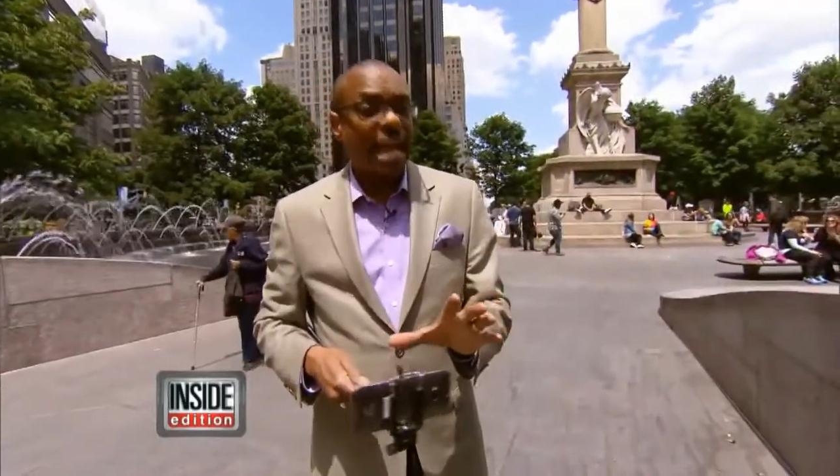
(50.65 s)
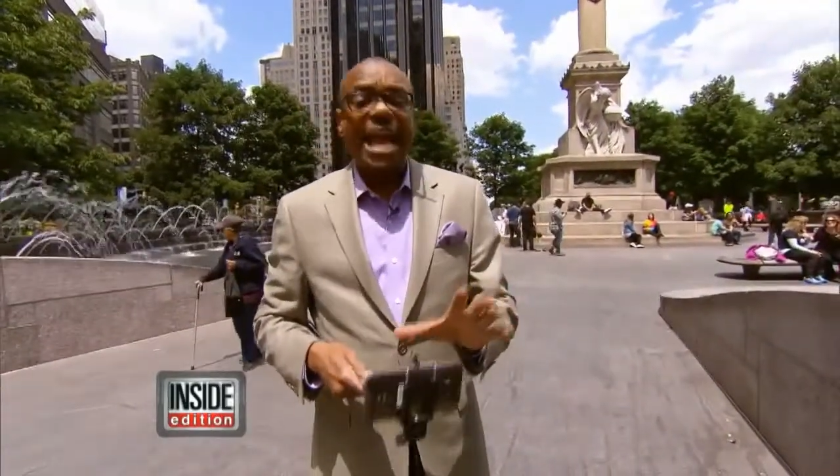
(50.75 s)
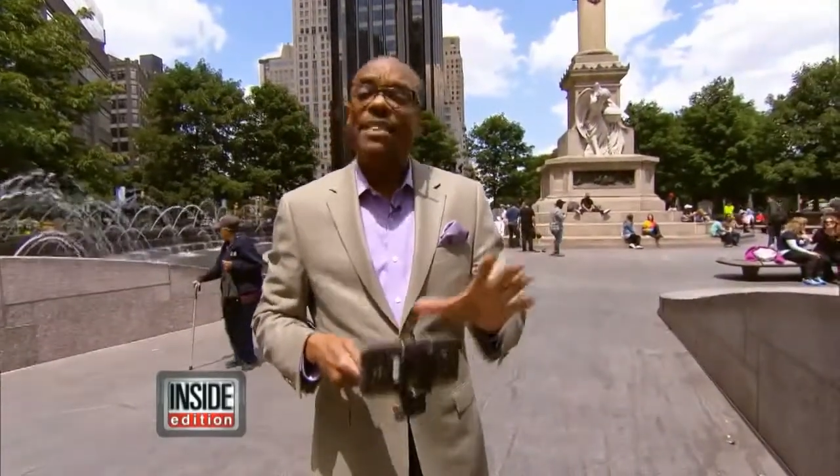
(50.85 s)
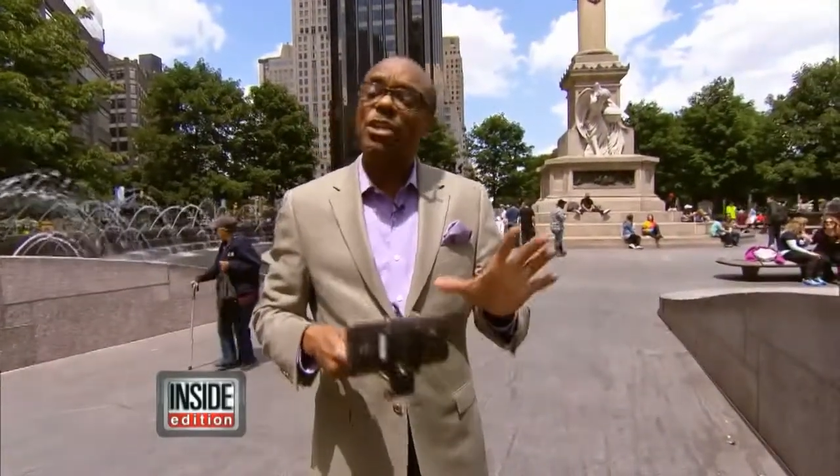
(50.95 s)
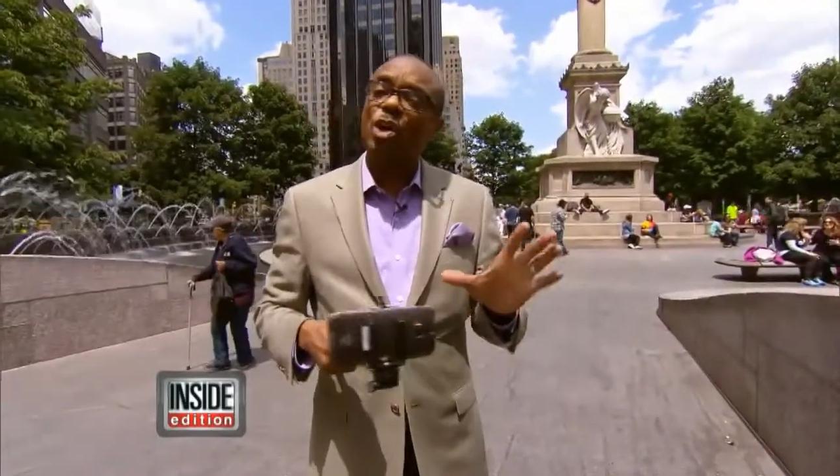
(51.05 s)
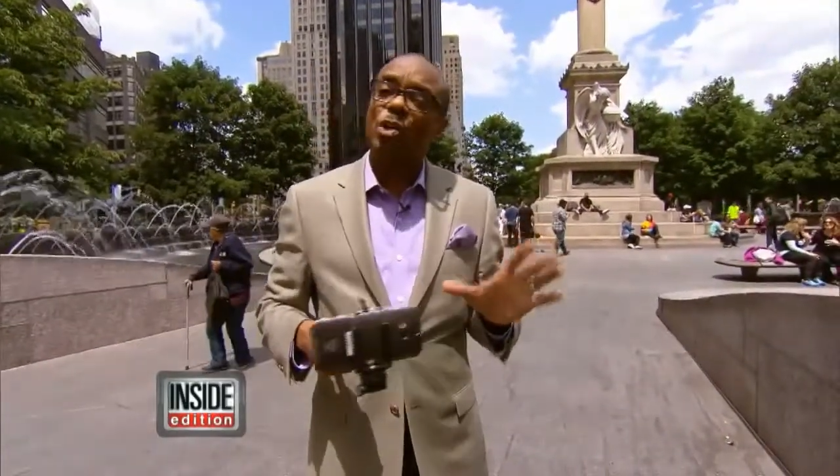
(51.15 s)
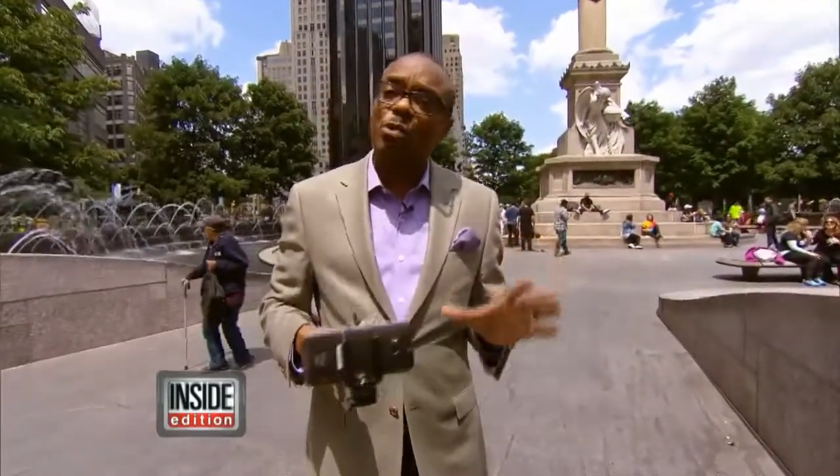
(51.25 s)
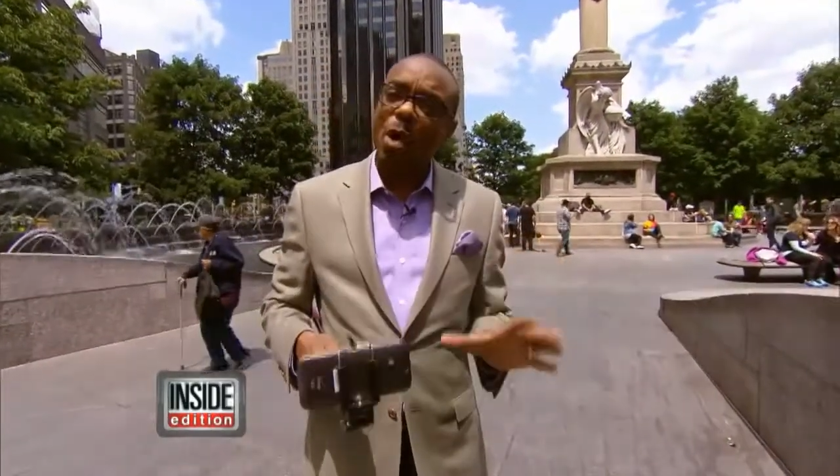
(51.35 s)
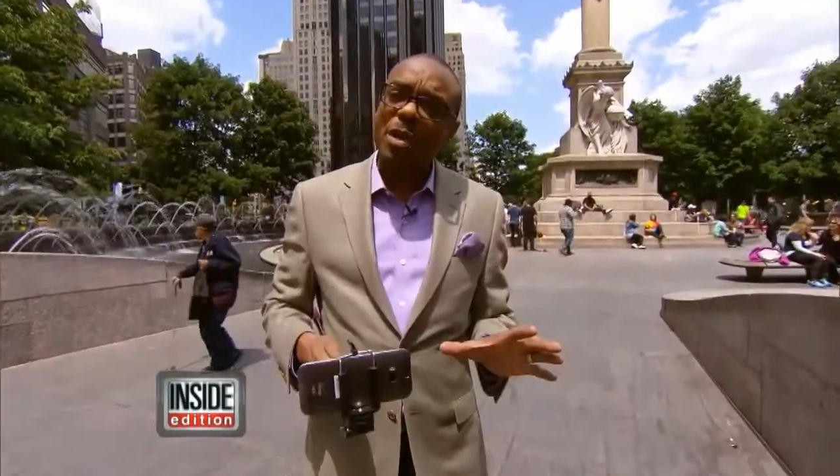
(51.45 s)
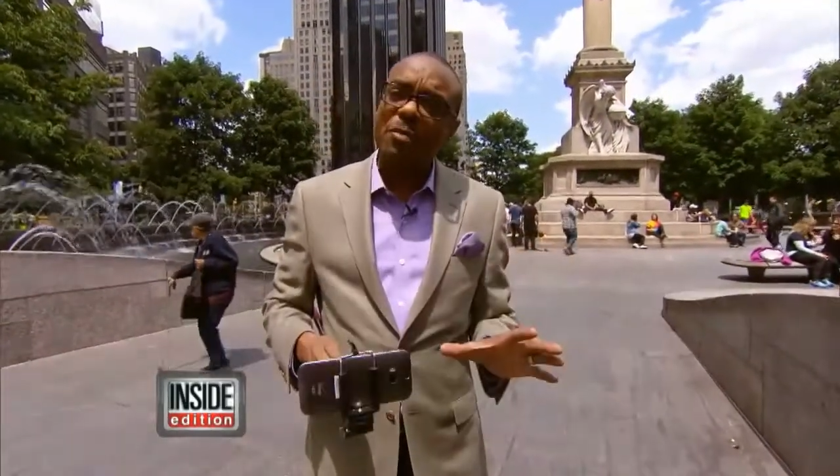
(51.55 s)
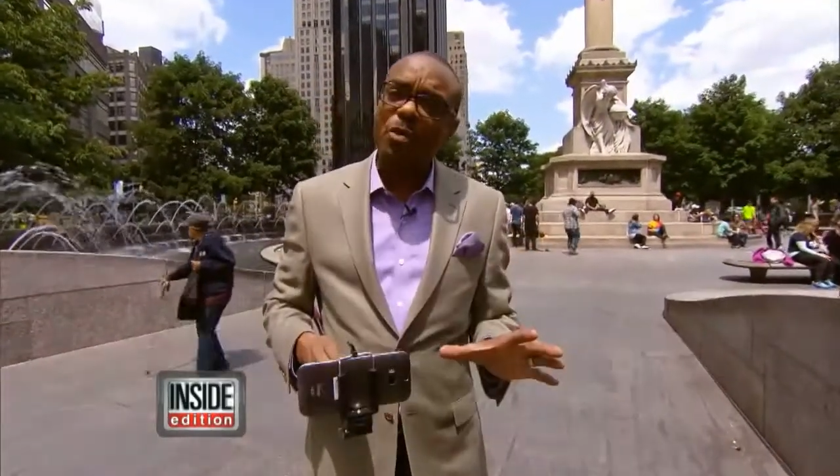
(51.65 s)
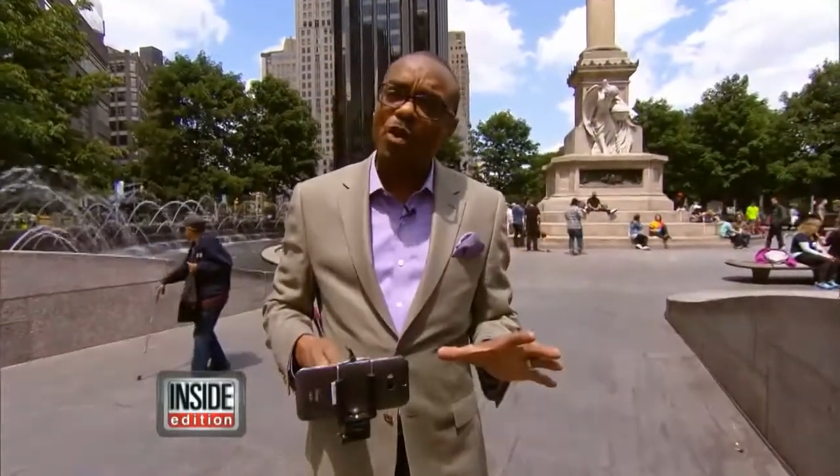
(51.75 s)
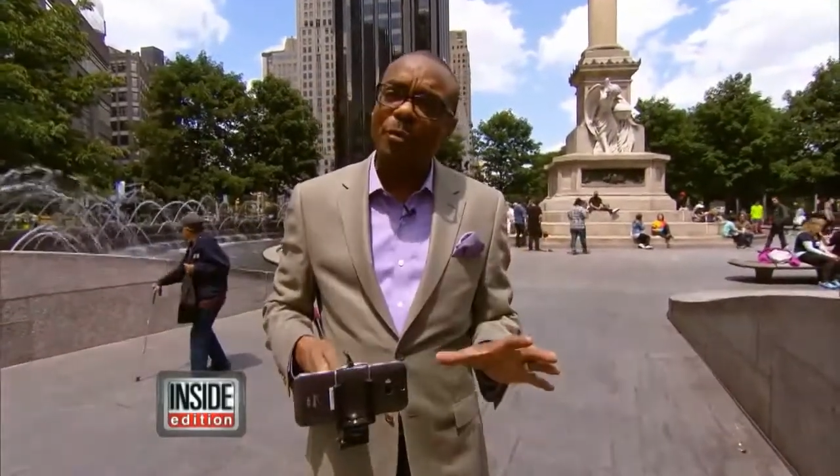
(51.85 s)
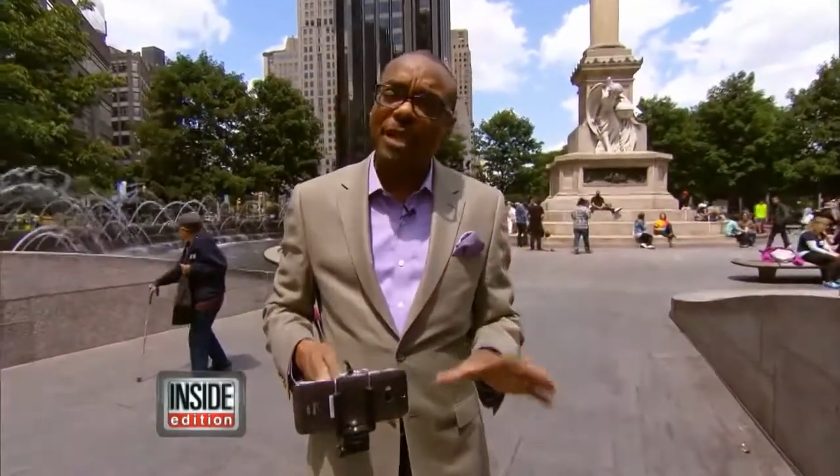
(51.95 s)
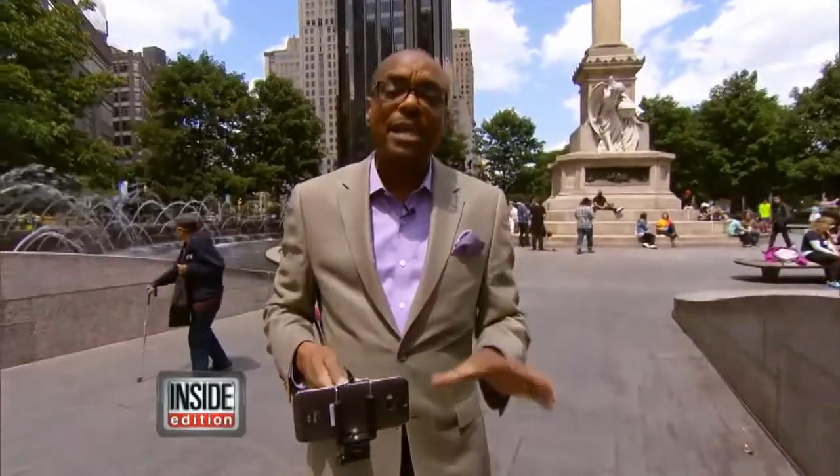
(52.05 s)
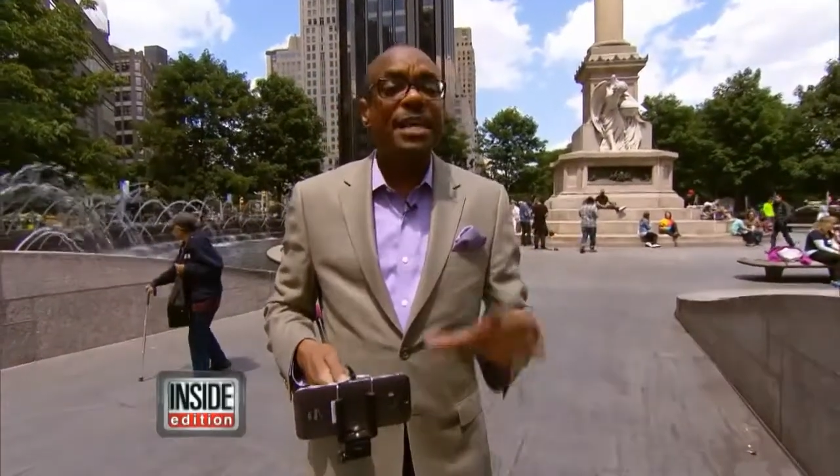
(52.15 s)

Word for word: and there's a growing movement